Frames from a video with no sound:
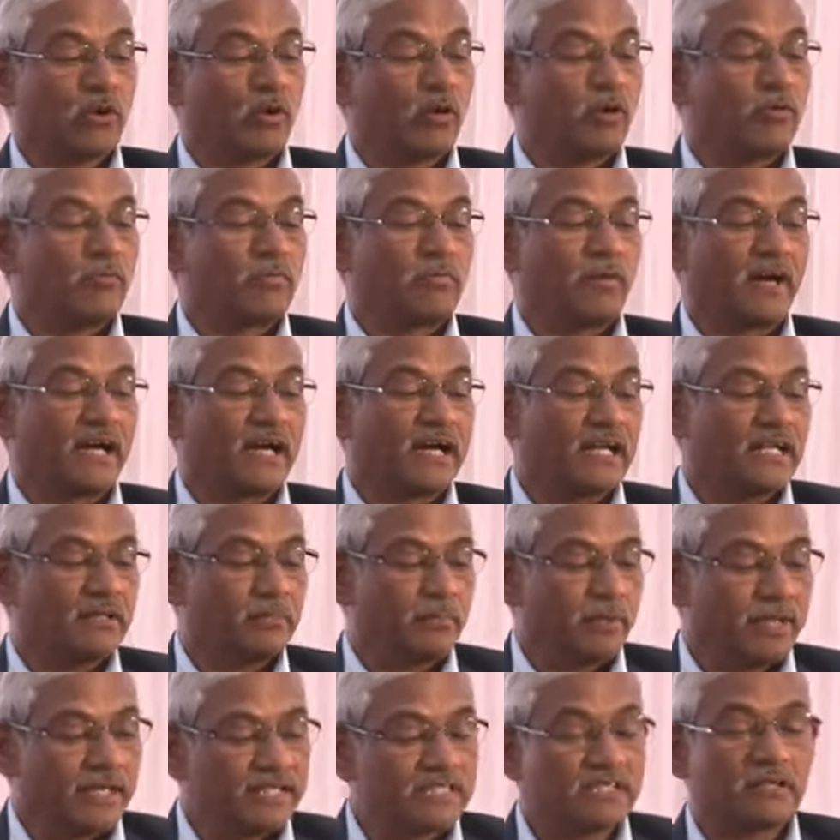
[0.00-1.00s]
of
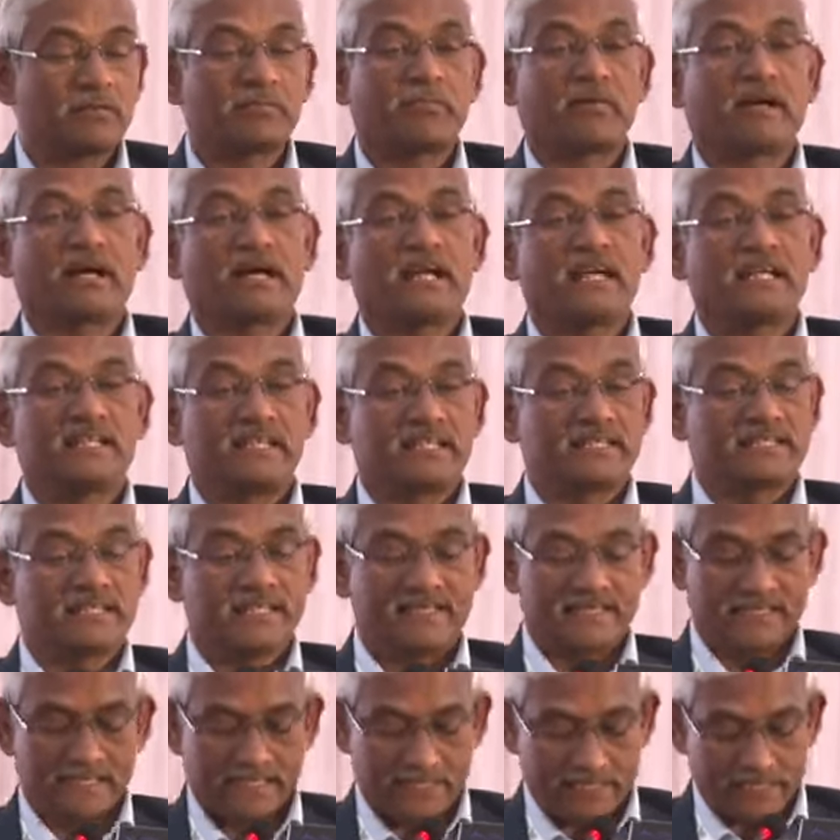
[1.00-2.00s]
major fungal
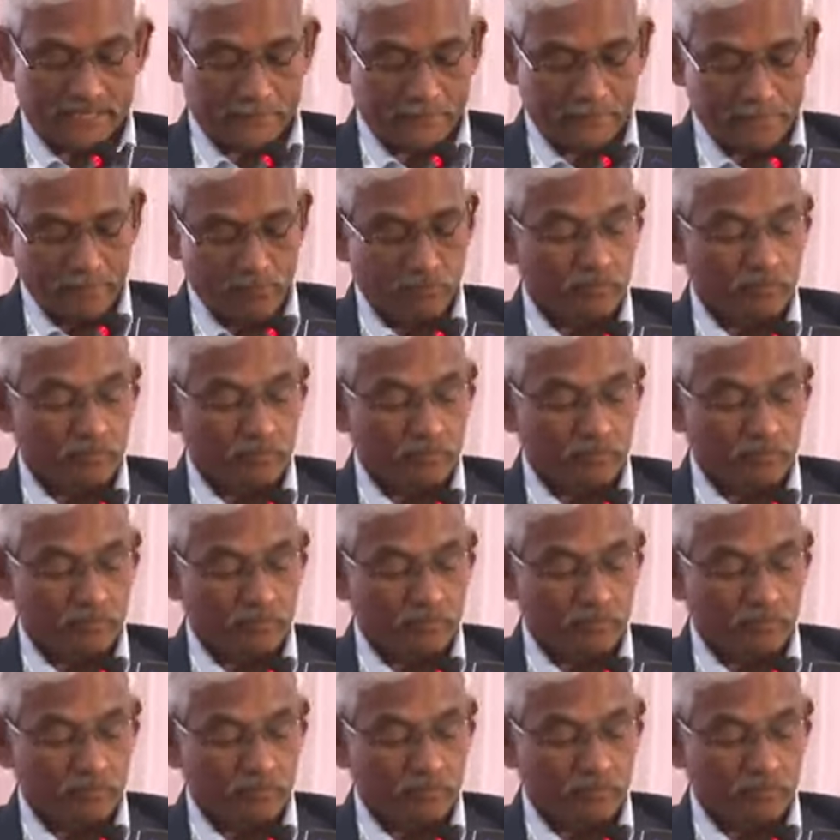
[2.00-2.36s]
diseases,